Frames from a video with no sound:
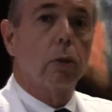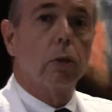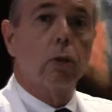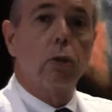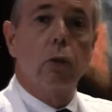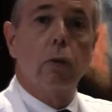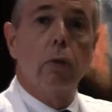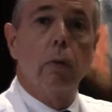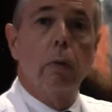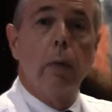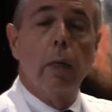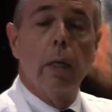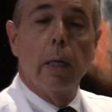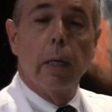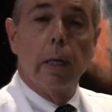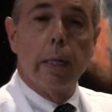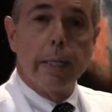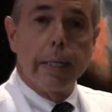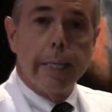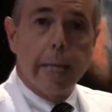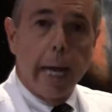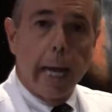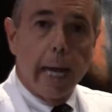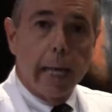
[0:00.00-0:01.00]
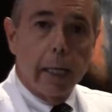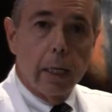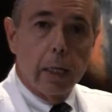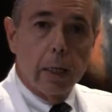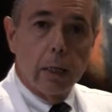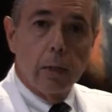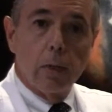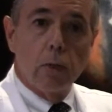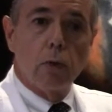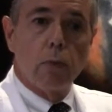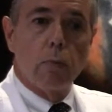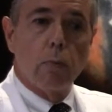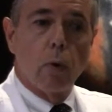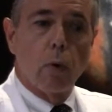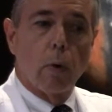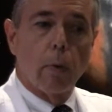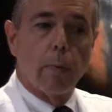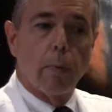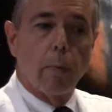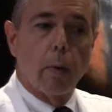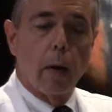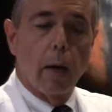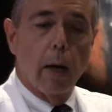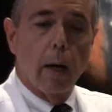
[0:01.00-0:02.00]
to diagnose more
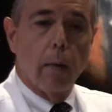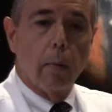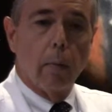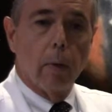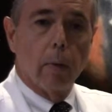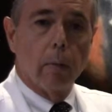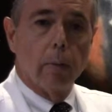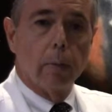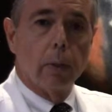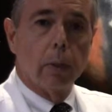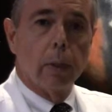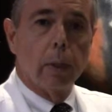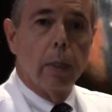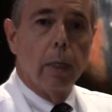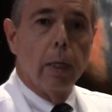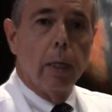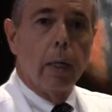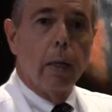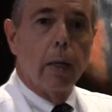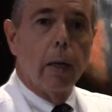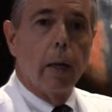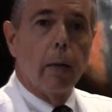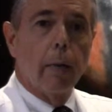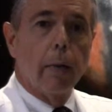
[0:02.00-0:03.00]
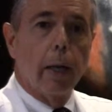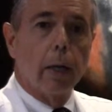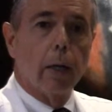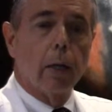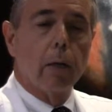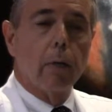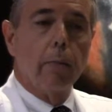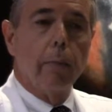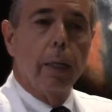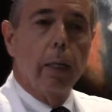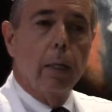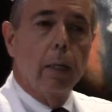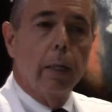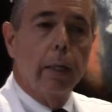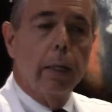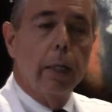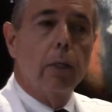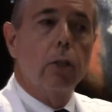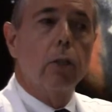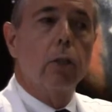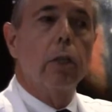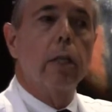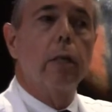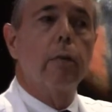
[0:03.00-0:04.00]
problems that could
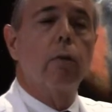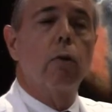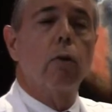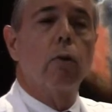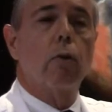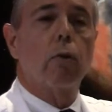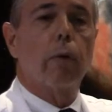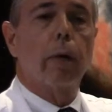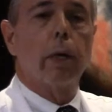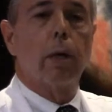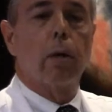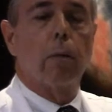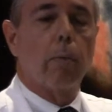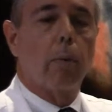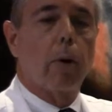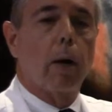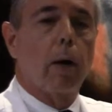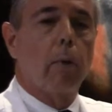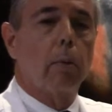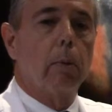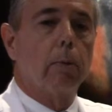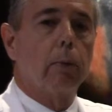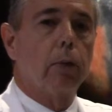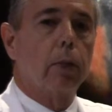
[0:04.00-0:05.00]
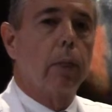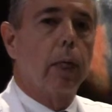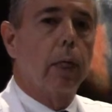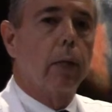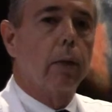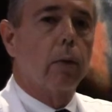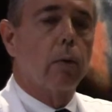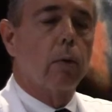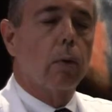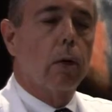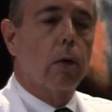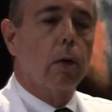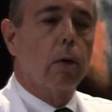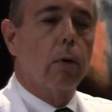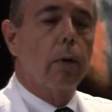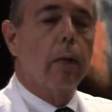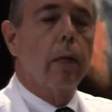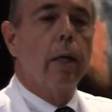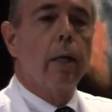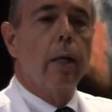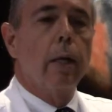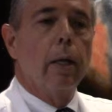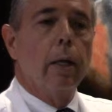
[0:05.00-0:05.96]
lead to even greater problems down the road.